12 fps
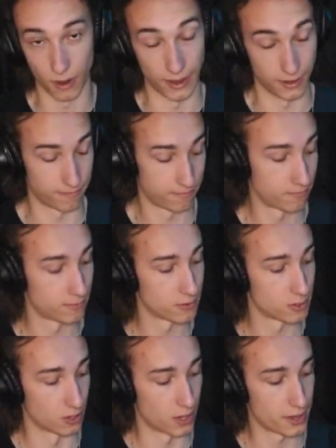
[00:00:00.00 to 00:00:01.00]
Right.
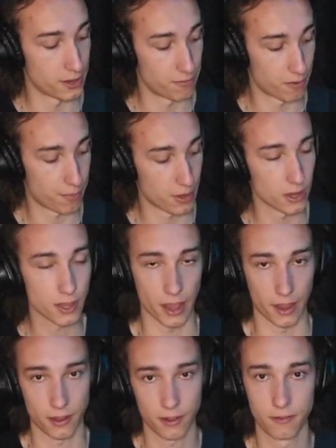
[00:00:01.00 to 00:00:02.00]
So then you repeat
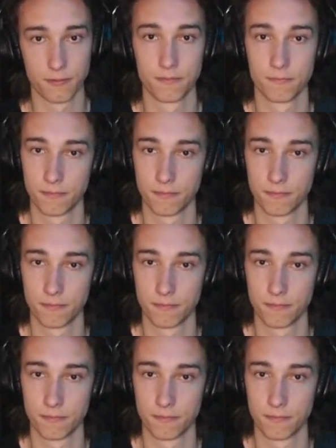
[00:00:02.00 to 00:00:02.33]
again.